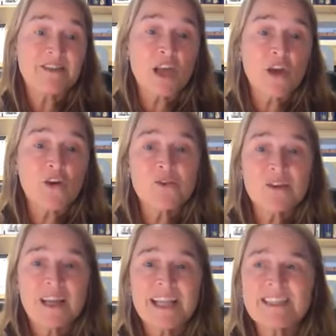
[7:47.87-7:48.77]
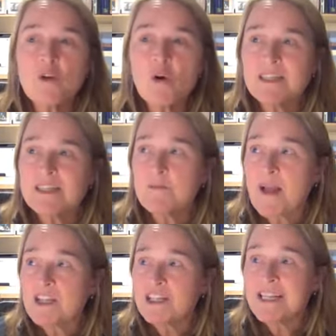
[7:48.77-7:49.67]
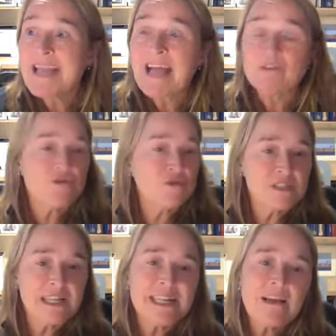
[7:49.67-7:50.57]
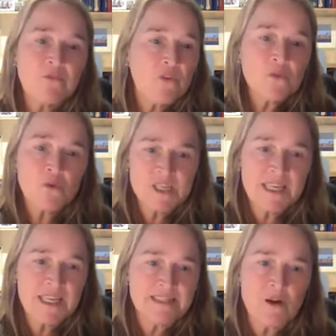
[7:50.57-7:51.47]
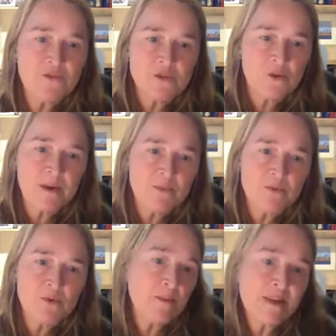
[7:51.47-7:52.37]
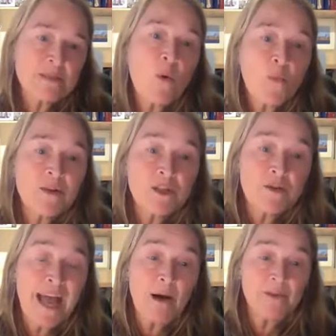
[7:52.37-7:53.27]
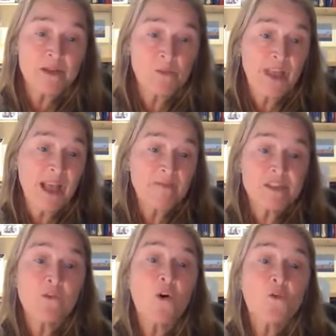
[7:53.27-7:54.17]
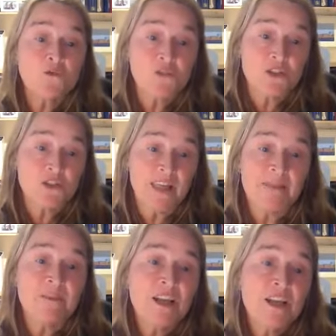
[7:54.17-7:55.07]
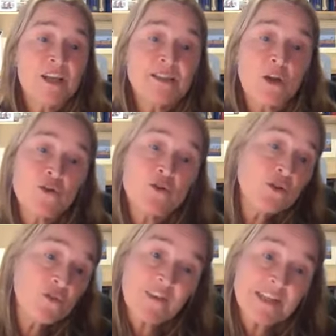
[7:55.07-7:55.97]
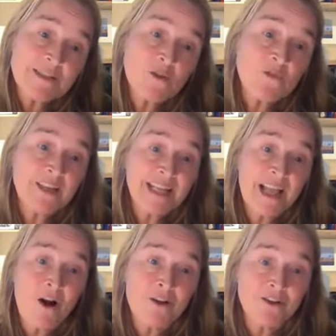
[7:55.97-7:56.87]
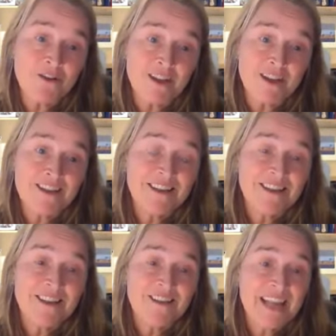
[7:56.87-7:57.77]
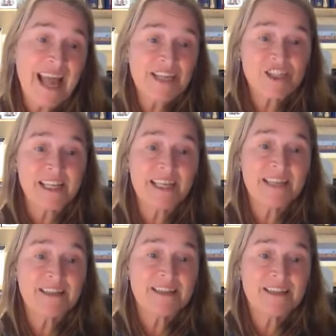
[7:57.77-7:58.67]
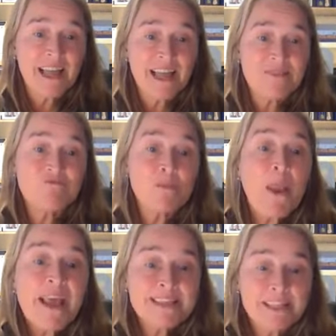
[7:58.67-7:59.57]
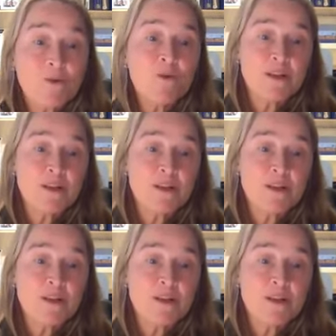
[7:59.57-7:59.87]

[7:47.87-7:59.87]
And so it's not especially natural to live for 40 years after your menopause. I mean, it's what we do now, but we haven't evolved to do that. So you could philosophically argue that actually replacing